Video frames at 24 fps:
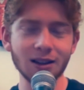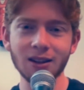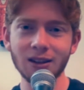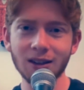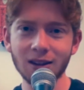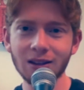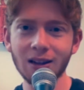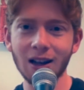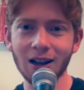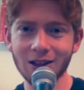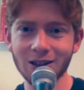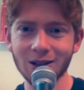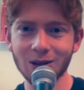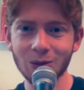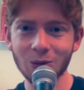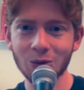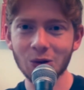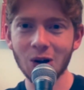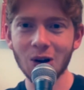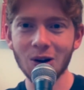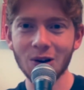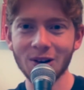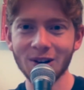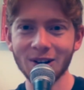not too
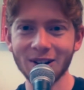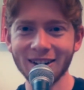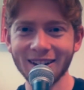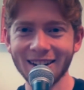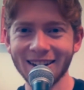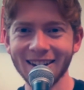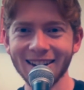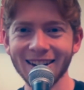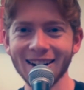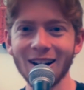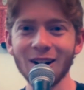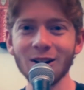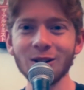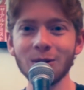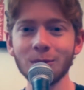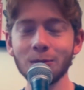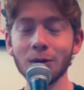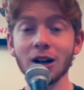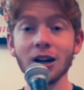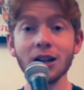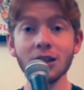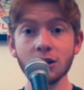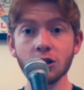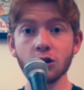long, you know,
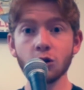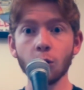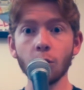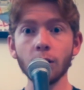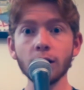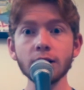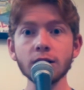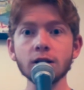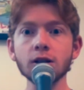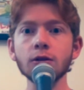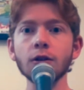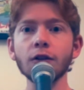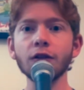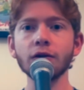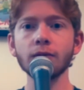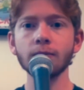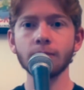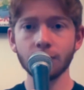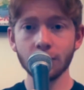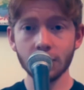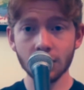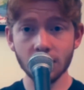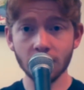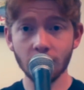but it's 22
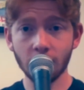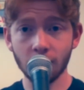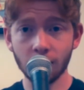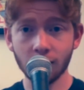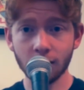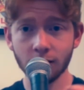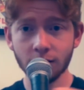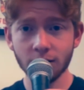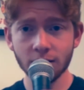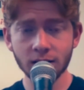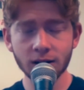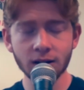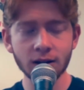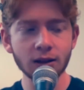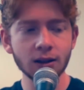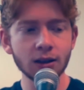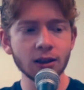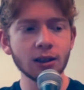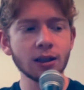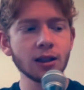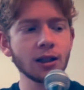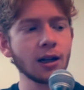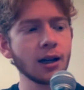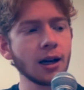songs
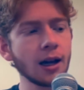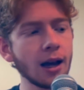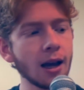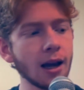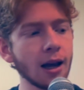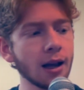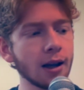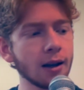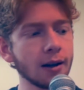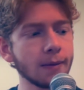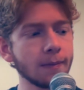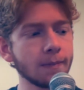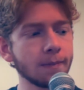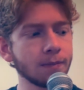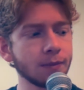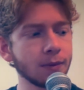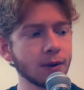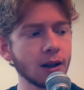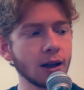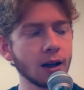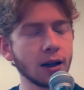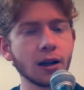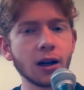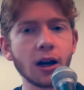and
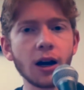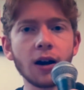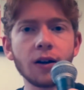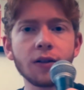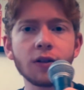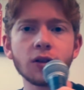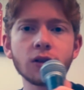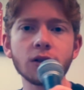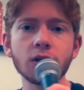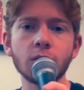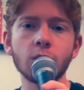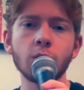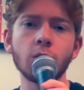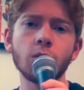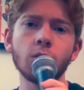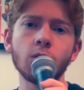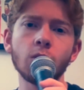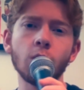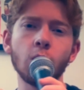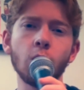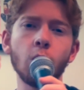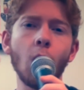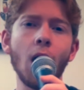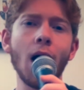it covers a
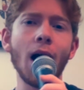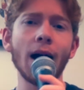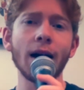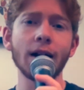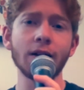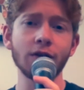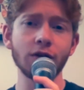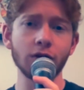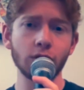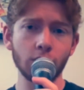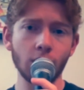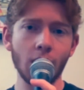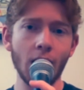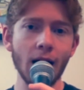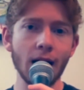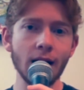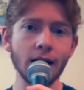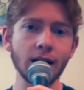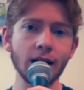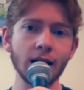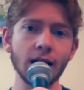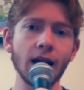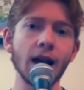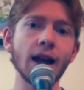wide
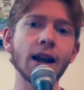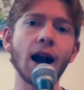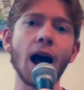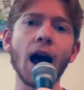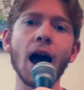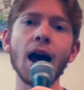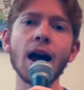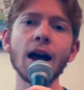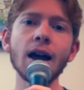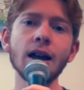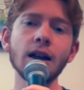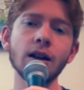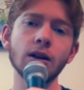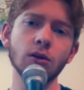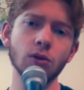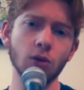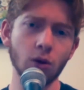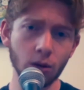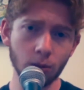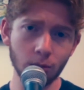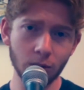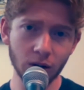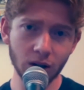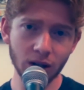variety. And I
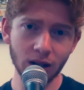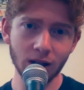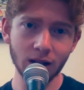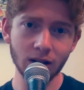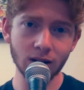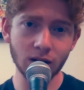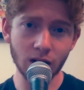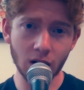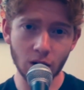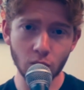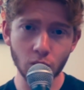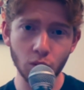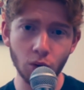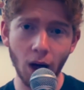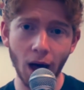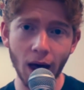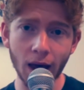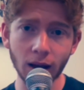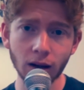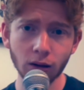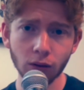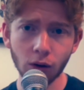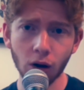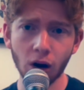normally don't
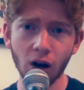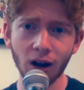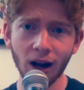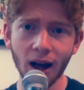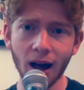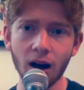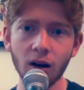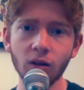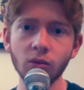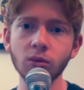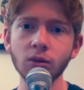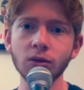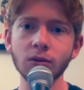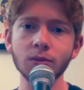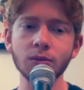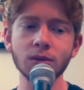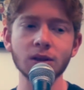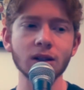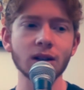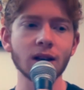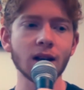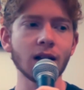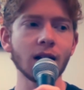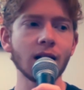like long
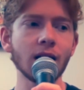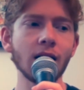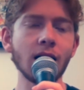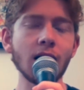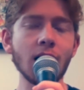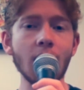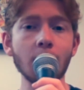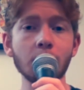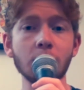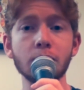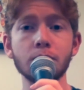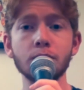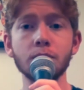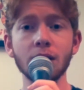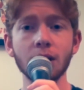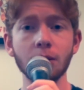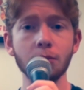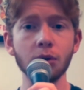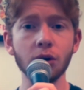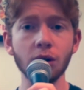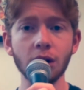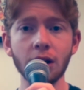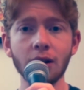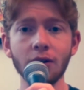albums. I'm a big
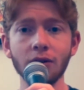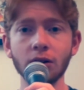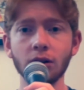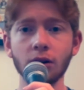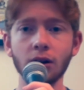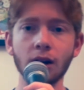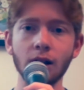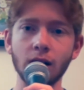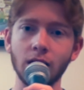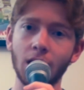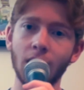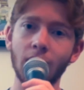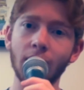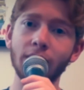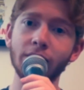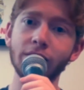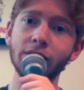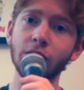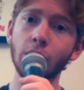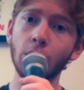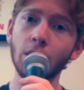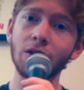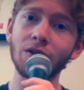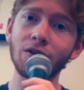believer in like
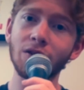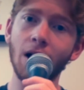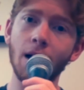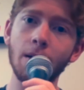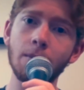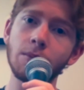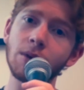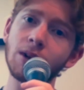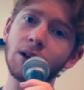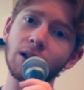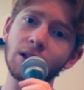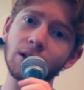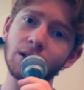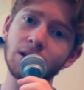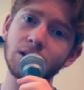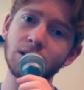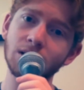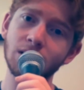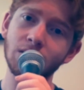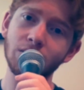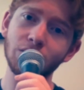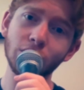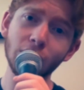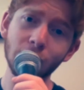45
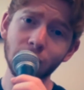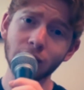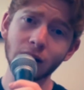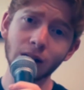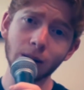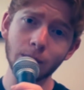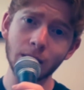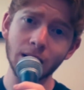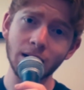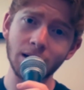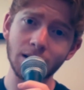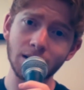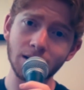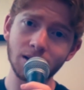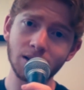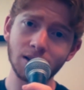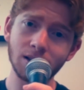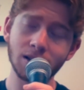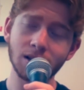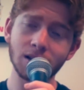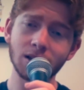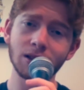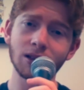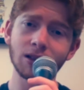minutes, 50 minutes,